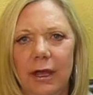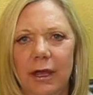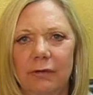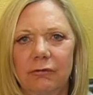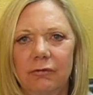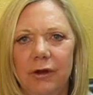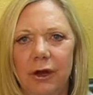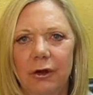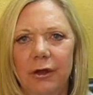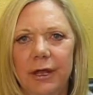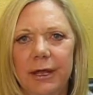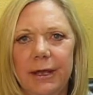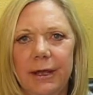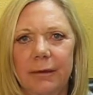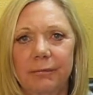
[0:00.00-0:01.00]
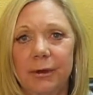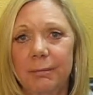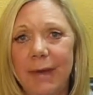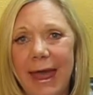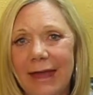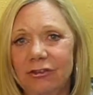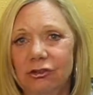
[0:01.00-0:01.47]
and very
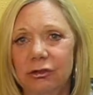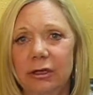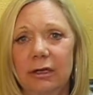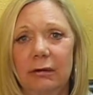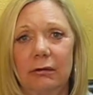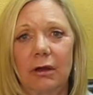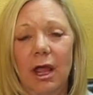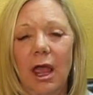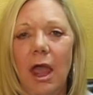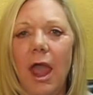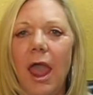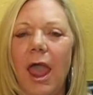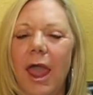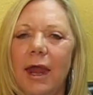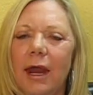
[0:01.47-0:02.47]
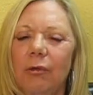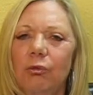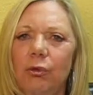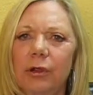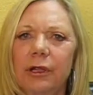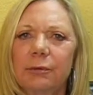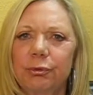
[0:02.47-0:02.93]
compassionate, and I
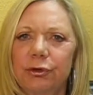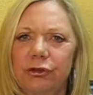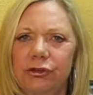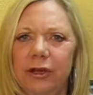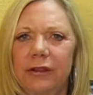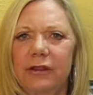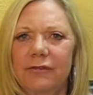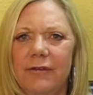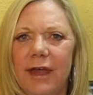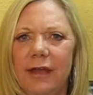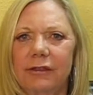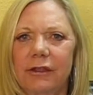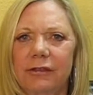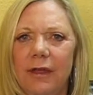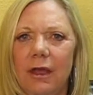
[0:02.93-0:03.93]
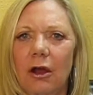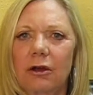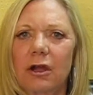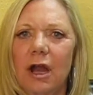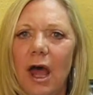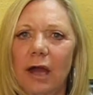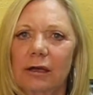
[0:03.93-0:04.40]
really appreciate the fact that they
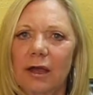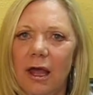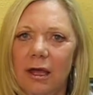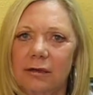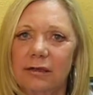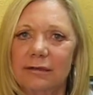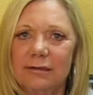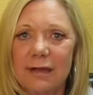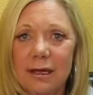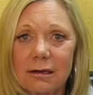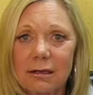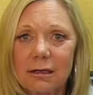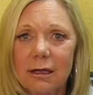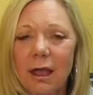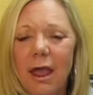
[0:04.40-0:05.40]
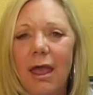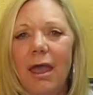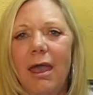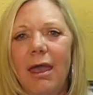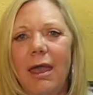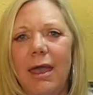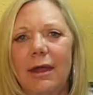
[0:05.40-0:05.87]
are not condescending
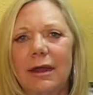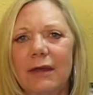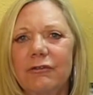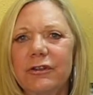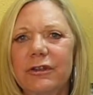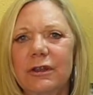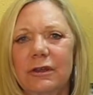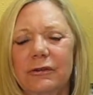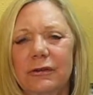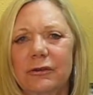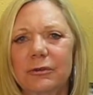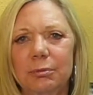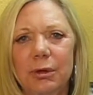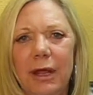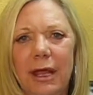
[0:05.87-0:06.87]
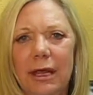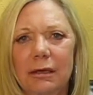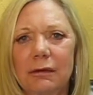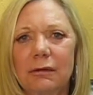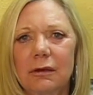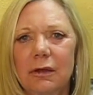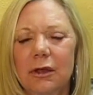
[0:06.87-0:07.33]
and everything is
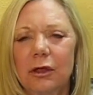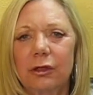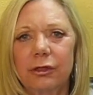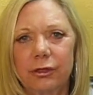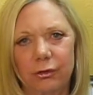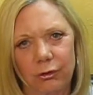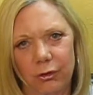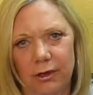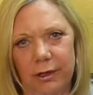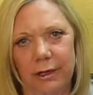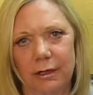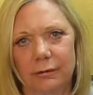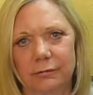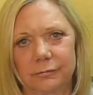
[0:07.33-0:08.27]
explained thoroughly.